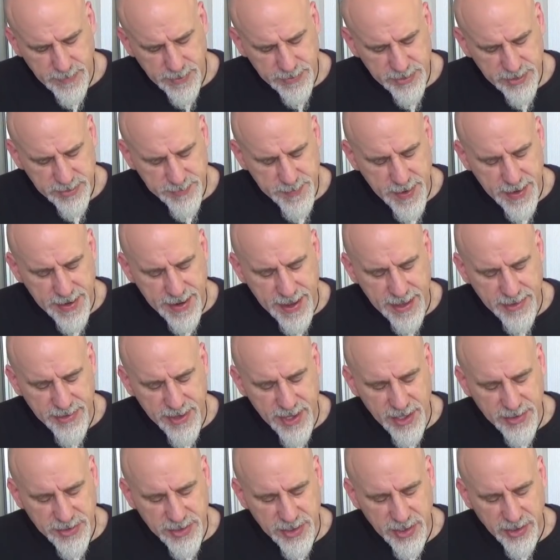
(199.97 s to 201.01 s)
just about anything
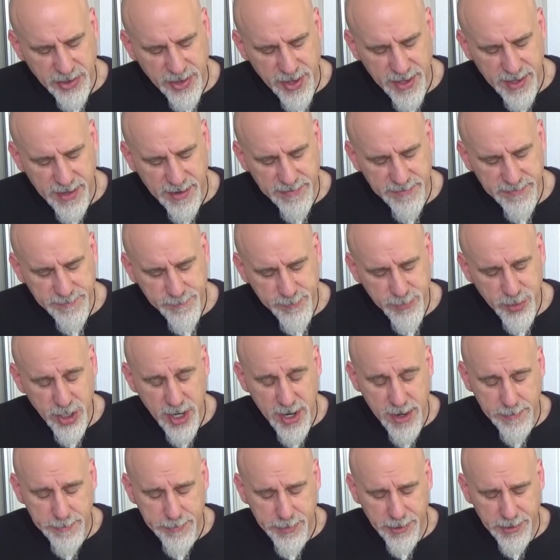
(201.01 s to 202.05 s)
else you can think of. We go
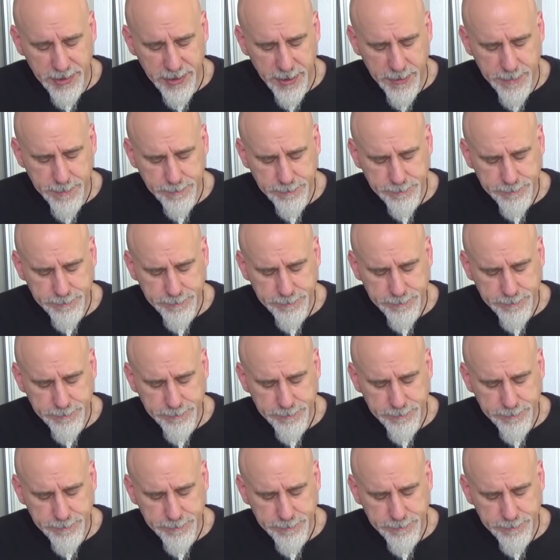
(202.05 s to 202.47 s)
on a burger.